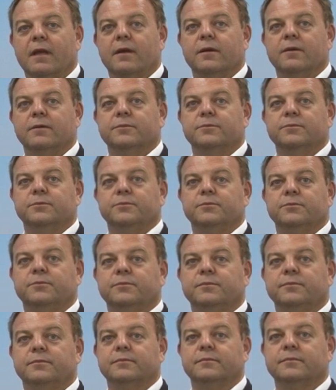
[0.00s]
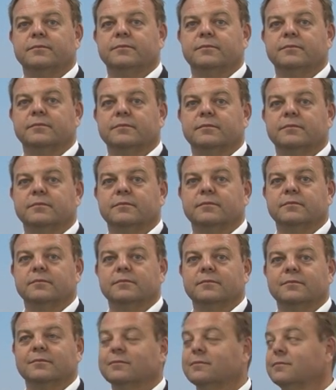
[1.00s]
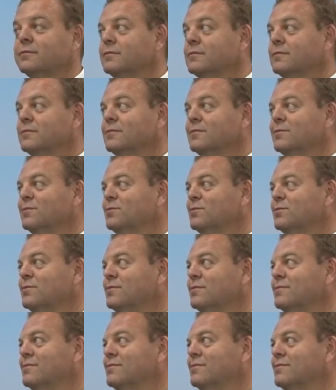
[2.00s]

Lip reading: (not speaking)